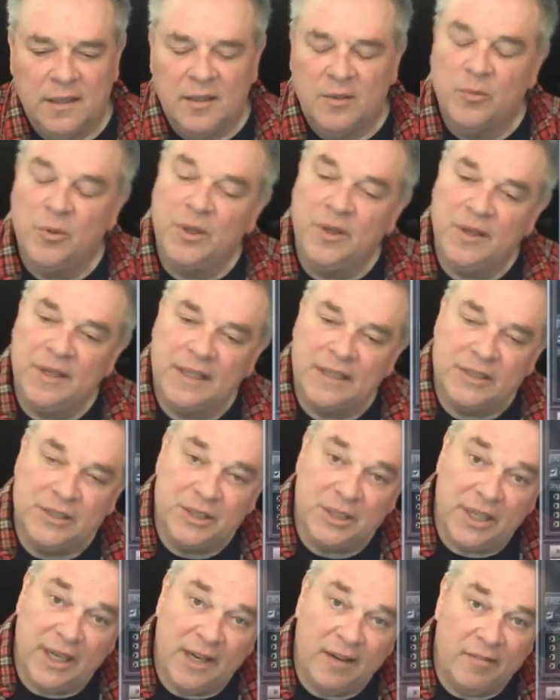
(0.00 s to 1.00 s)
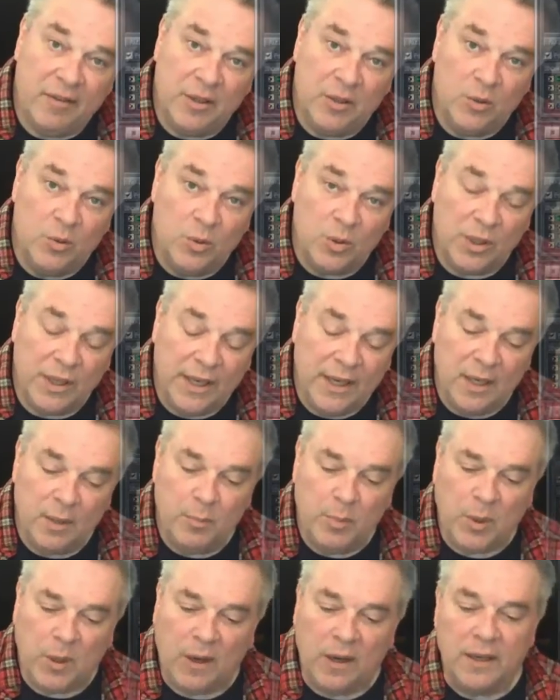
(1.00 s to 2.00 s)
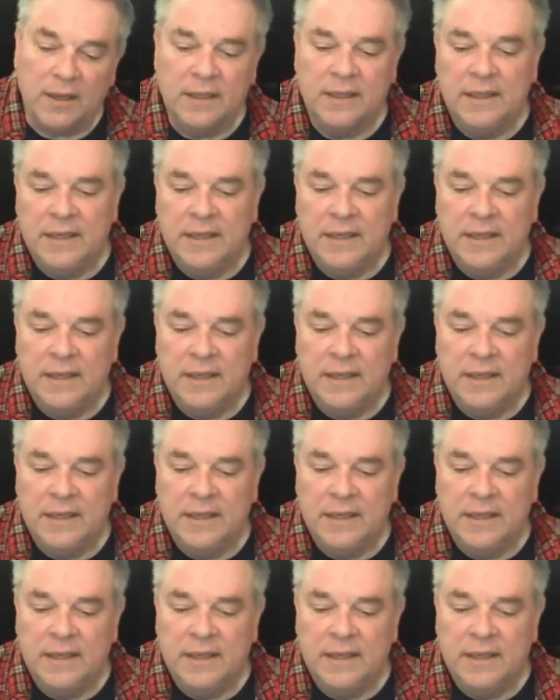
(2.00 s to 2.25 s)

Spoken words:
We think it should have an ukulele part.